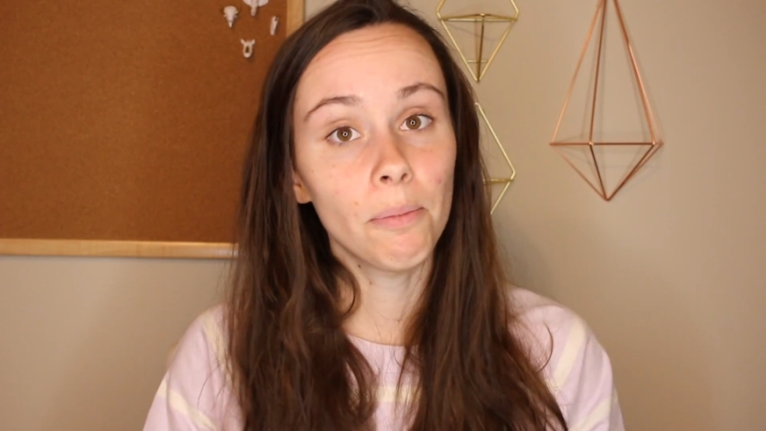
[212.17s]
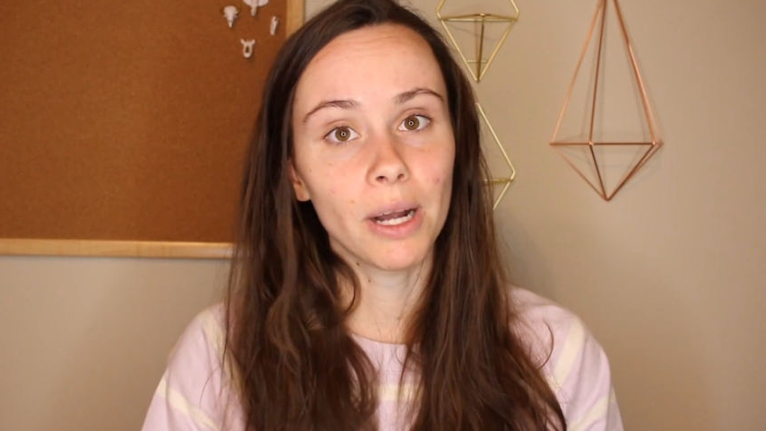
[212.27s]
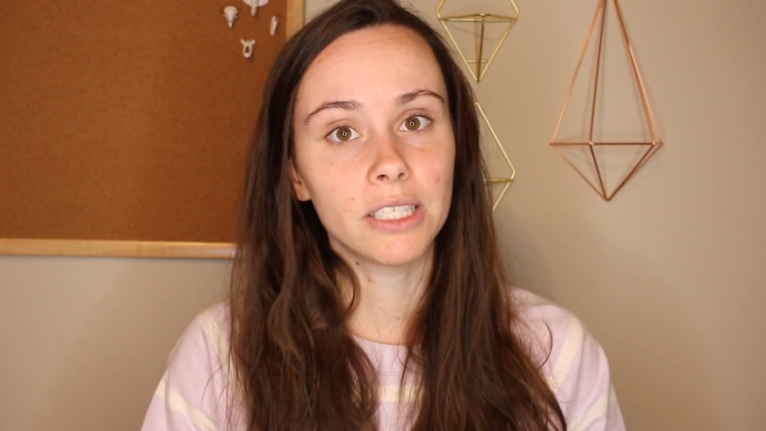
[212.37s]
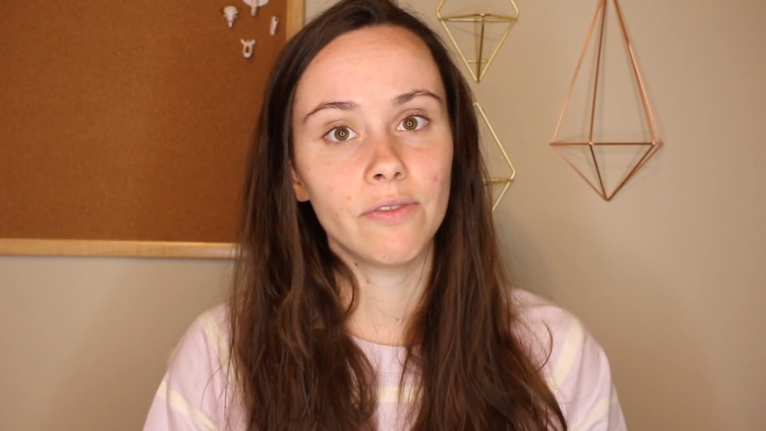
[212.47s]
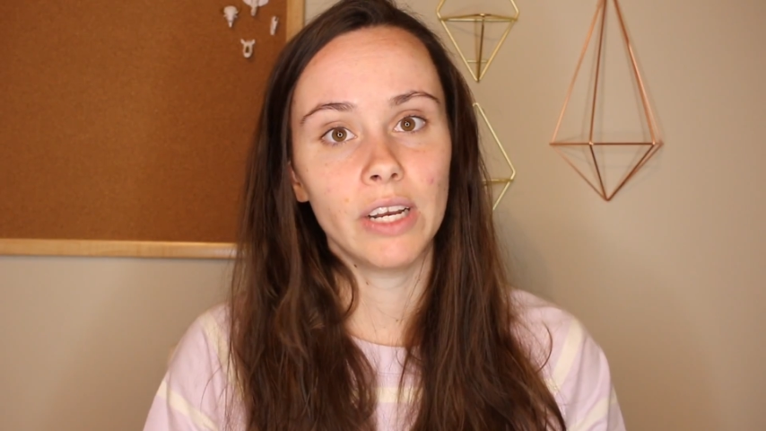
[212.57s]

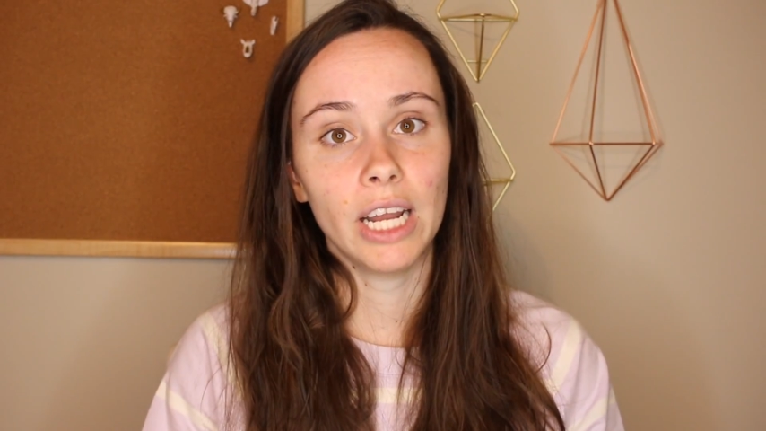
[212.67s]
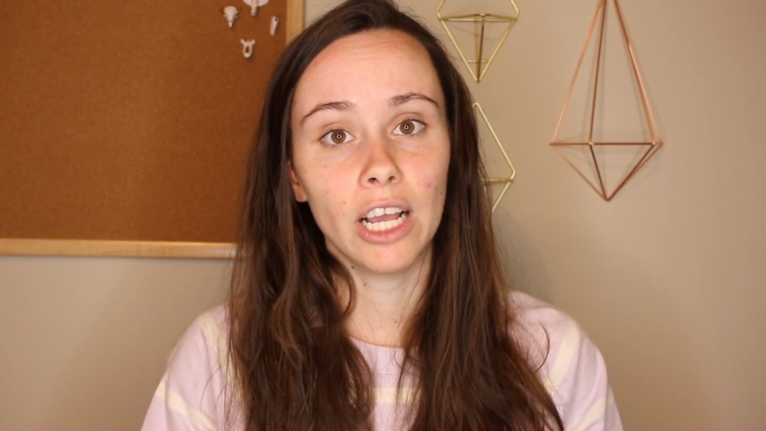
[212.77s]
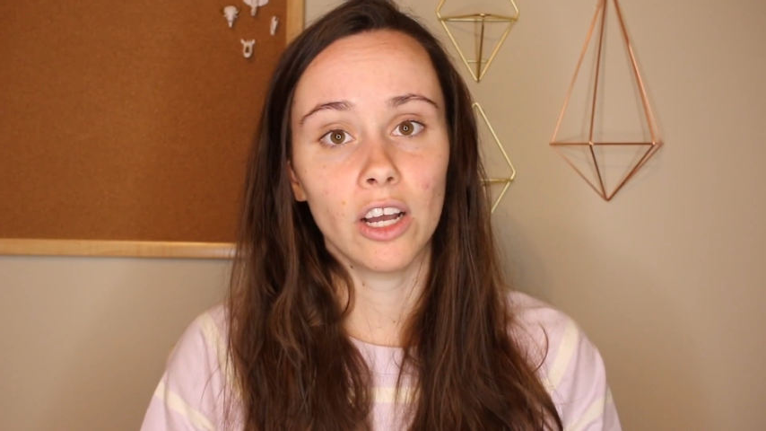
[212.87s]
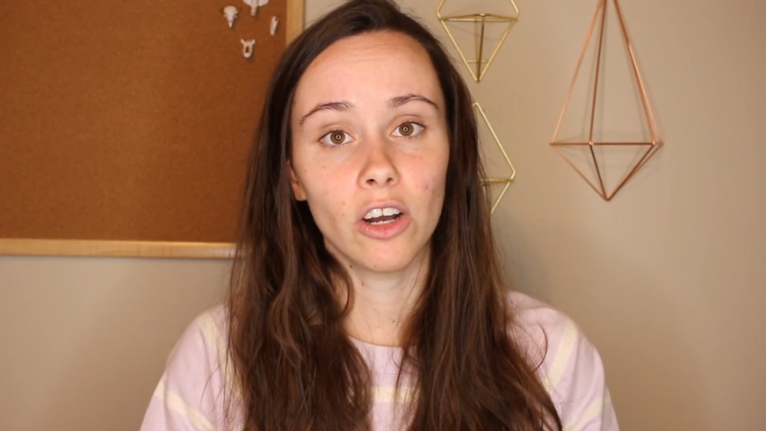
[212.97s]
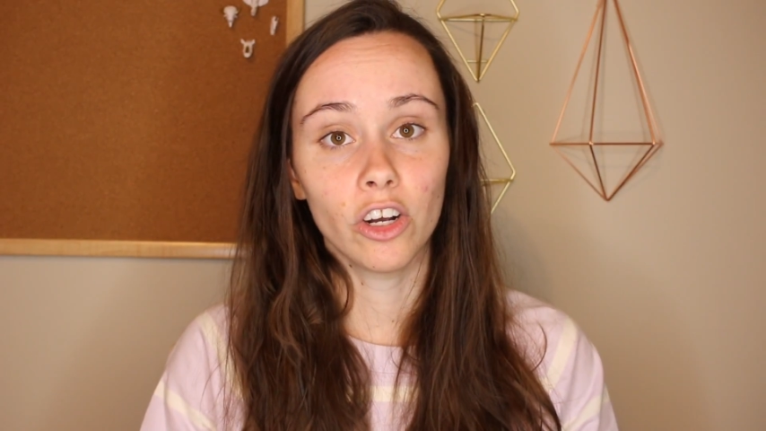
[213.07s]

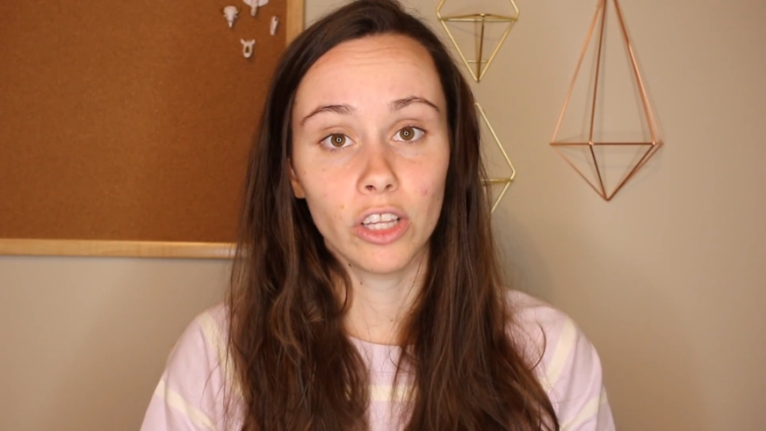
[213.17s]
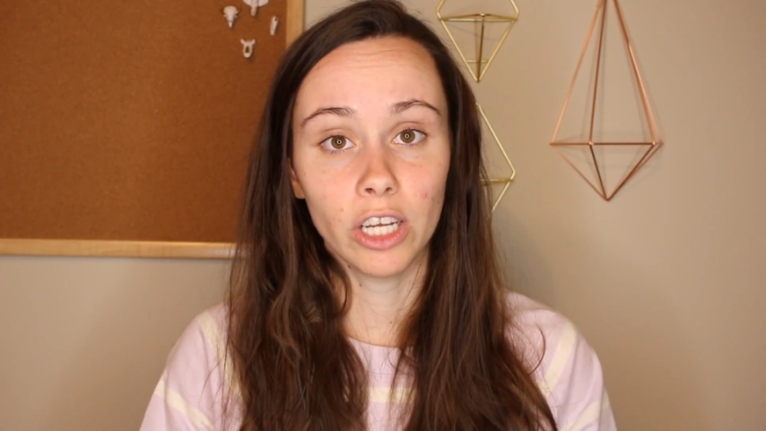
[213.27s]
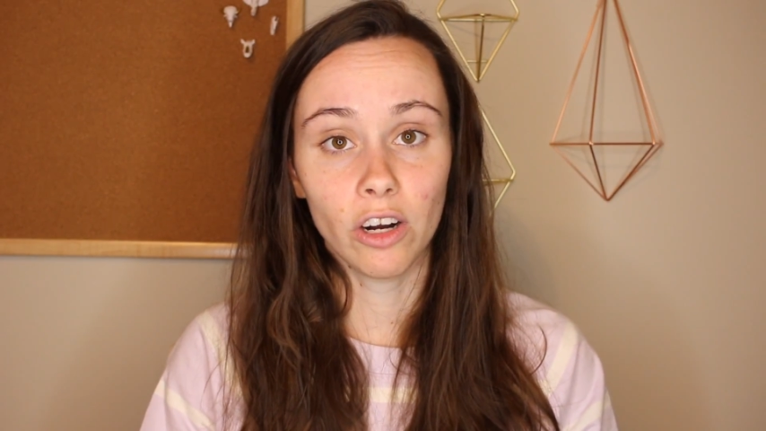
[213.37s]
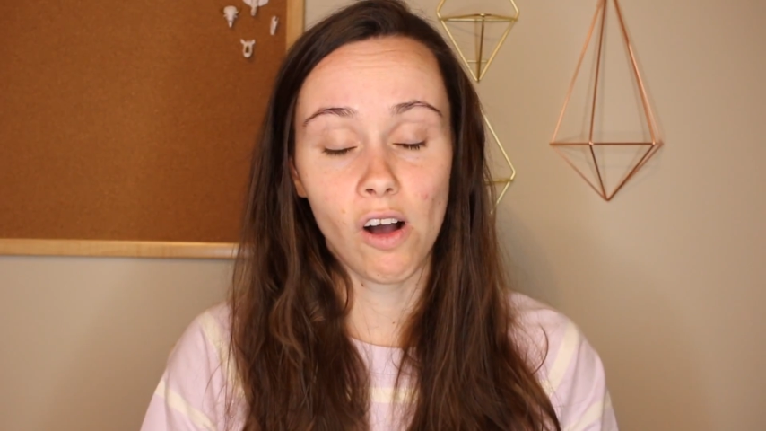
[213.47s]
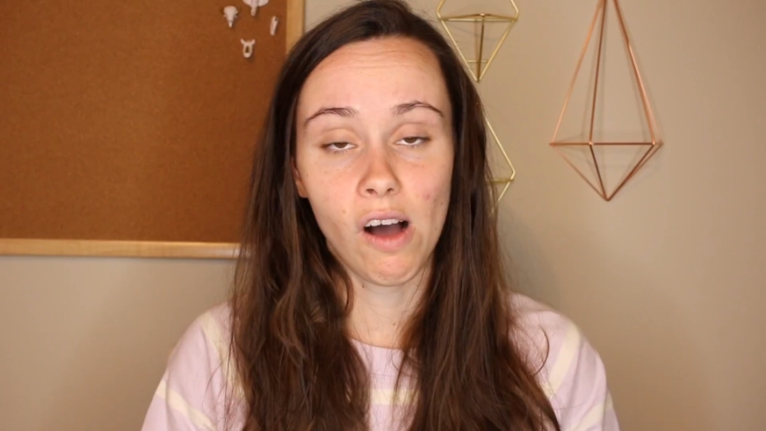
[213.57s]
breastfeeding
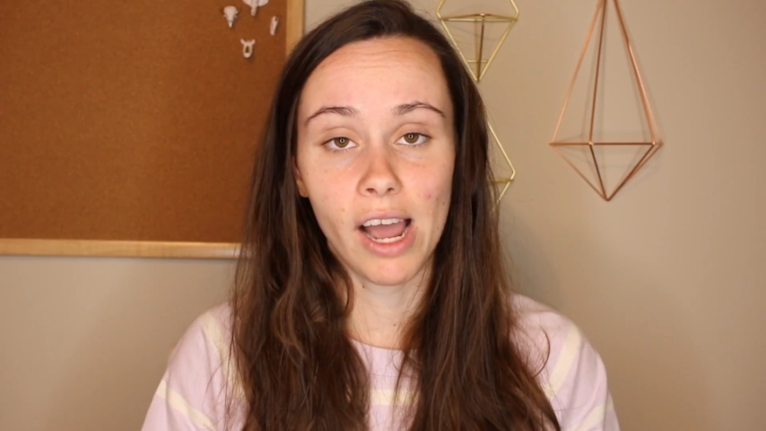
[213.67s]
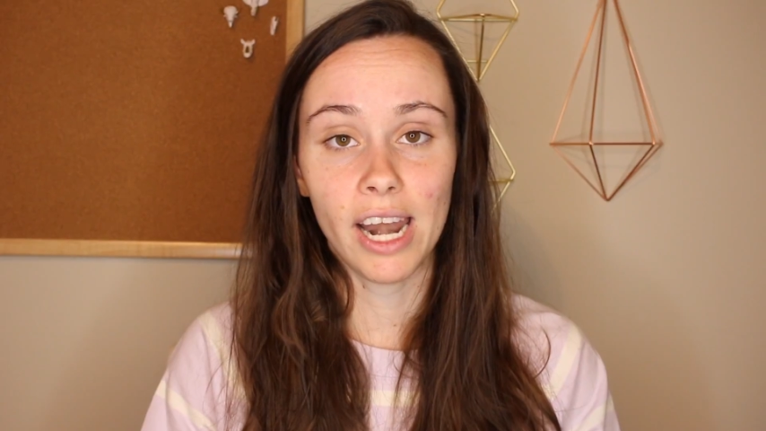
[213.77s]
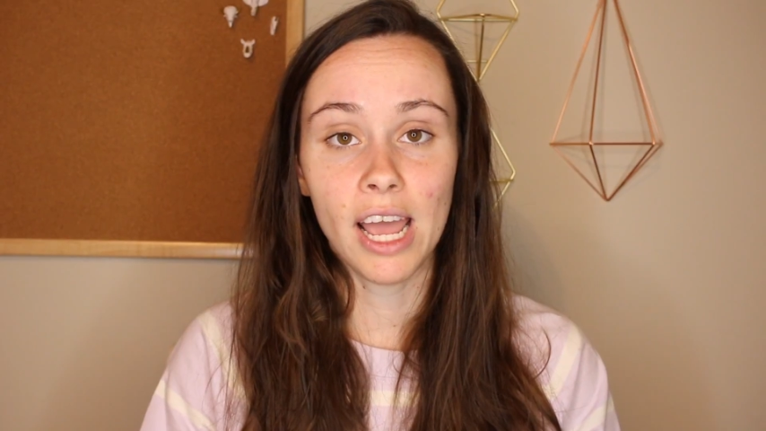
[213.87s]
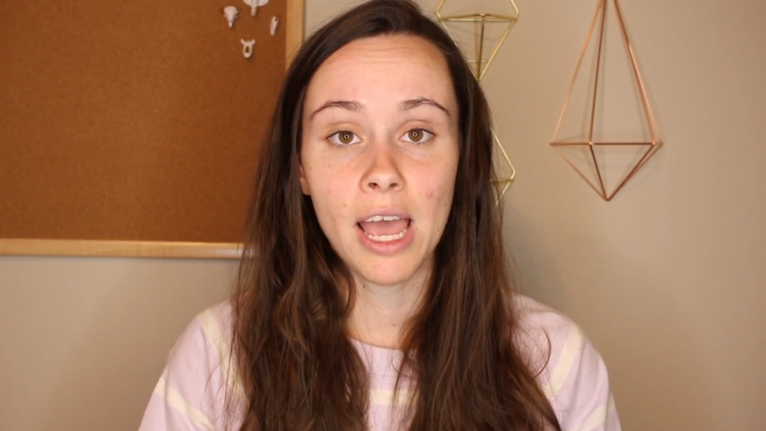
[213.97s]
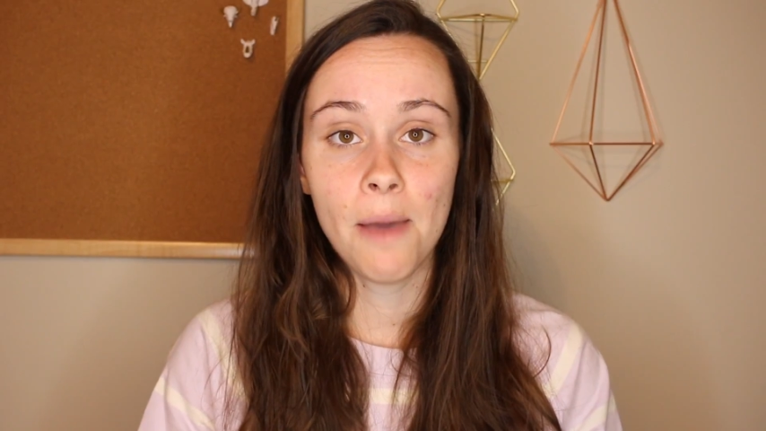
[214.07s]
earlier on